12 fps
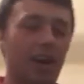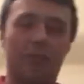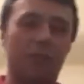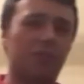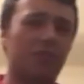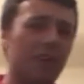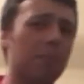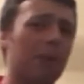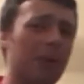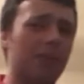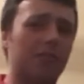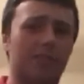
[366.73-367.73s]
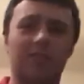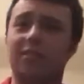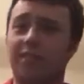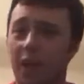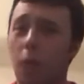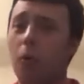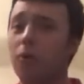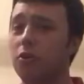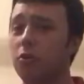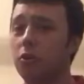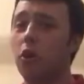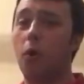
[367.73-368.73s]
If you've seen me since day one,
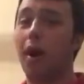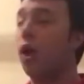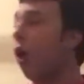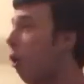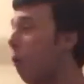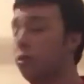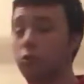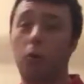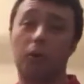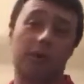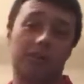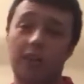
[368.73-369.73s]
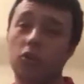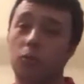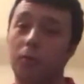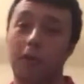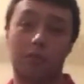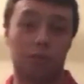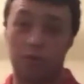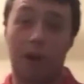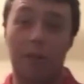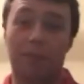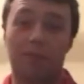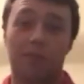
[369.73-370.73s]
you know I always go on a tangent when I'm
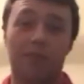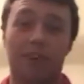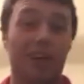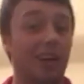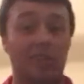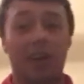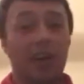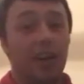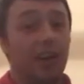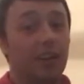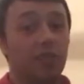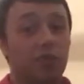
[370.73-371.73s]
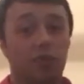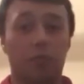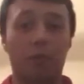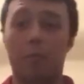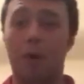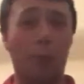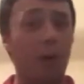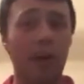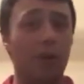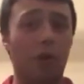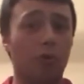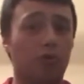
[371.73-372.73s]
describing something. That That's just me, my
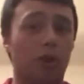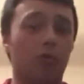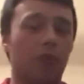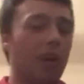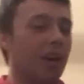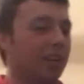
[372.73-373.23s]
weird old self.